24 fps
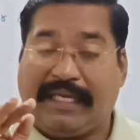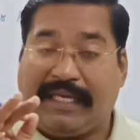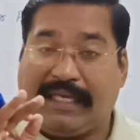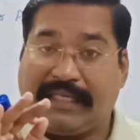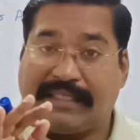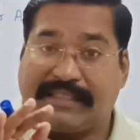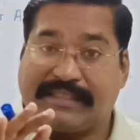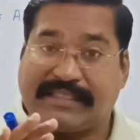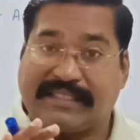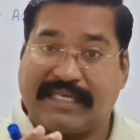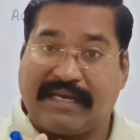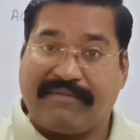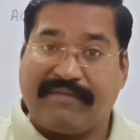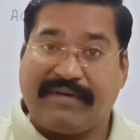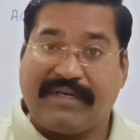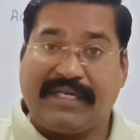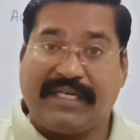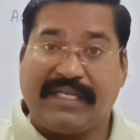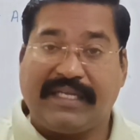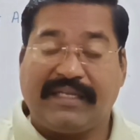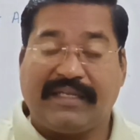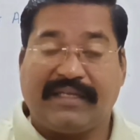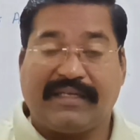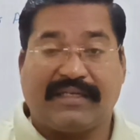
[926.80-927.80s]

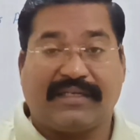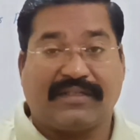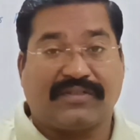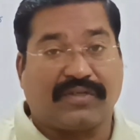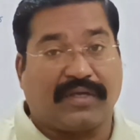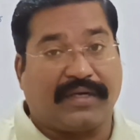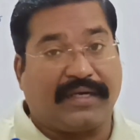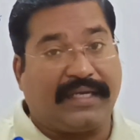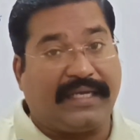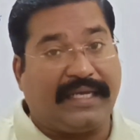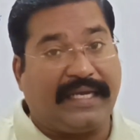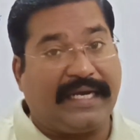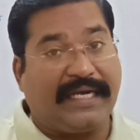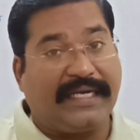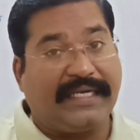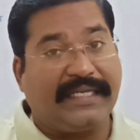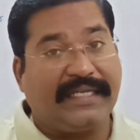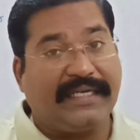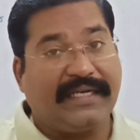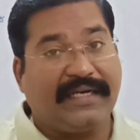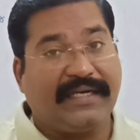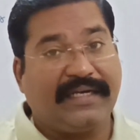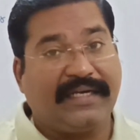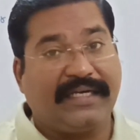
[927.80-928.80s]

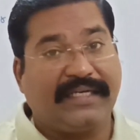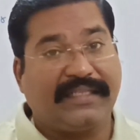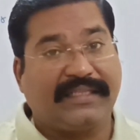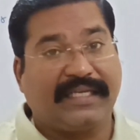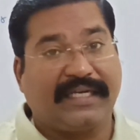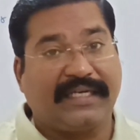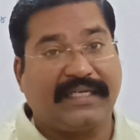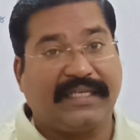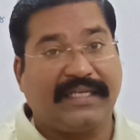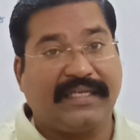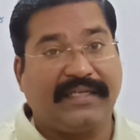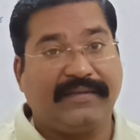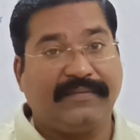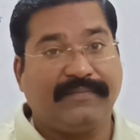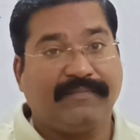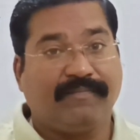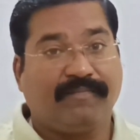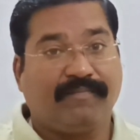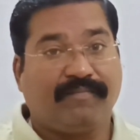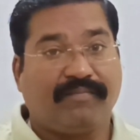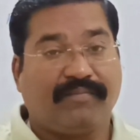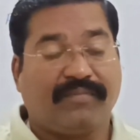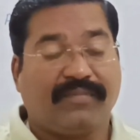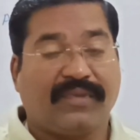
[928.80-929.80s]
1813,